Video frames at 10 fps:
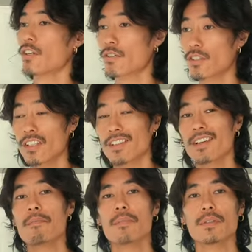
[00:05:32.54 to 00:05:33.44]
then you see the
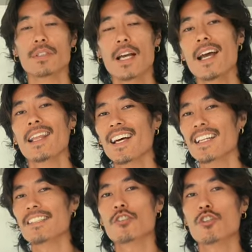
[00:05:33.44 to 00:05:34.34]
numbers, and that
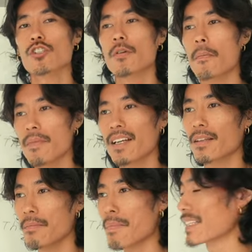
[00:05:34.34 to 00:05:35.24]
is just a
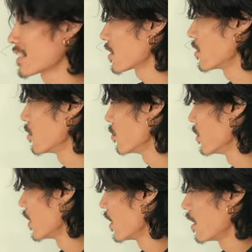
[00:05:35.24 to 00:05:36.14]
mathematical
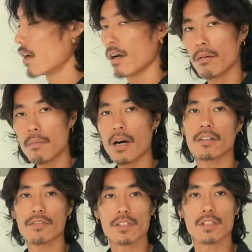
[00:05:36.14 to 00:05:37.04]

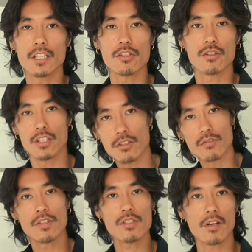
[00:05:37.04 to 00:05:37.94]
manifestation that you're
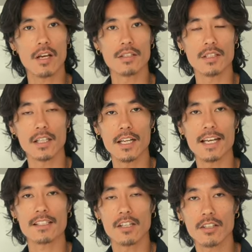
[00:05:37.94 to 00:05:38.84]
visualizing, and it
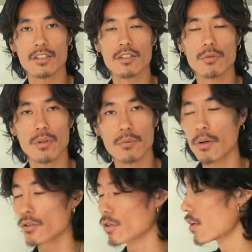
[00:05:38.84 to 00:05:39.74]
has nothing to do with the
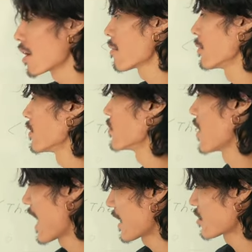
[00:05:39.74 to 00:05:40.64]
emotion. But if you
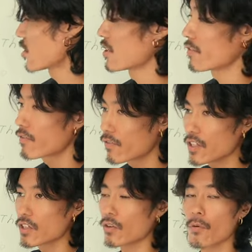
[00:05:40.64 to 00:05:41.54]
actually
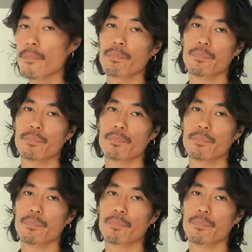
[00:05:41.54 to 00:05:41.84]
feel